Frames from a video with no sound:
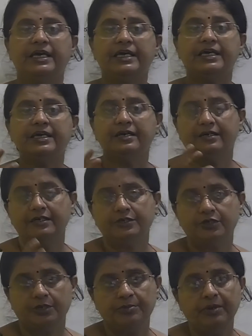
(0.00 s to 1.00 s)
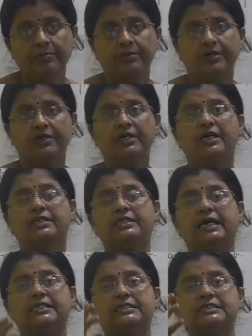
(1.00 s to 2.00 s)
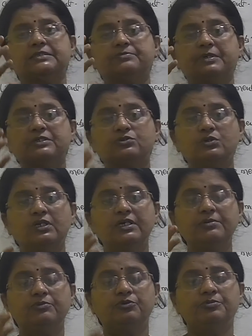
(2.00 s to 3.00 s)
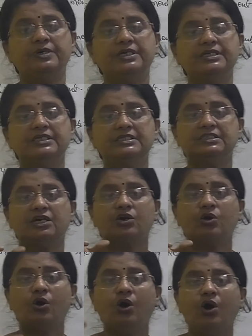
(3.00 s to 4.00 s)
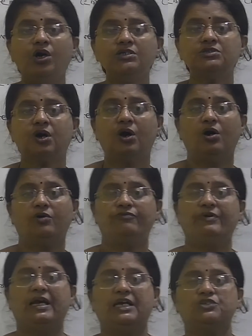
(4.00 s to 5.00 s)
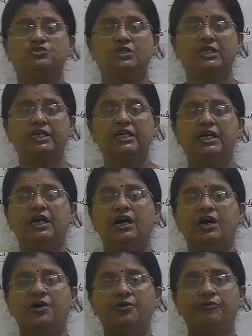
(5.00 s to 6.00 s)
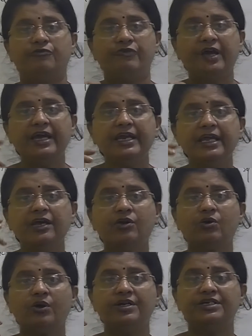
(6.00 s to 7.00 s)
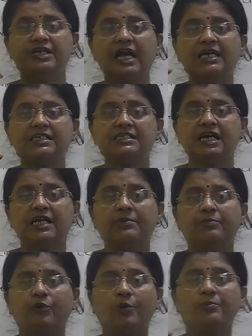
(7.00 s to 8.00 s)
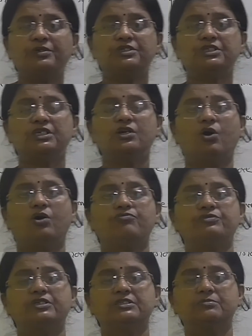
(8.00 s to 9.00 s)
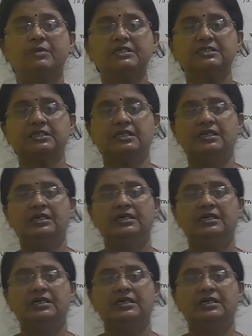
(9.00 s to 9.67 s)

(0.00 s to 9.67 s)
Here you remember that this muscular movement is the cause of actually a very contractile property of this muscle.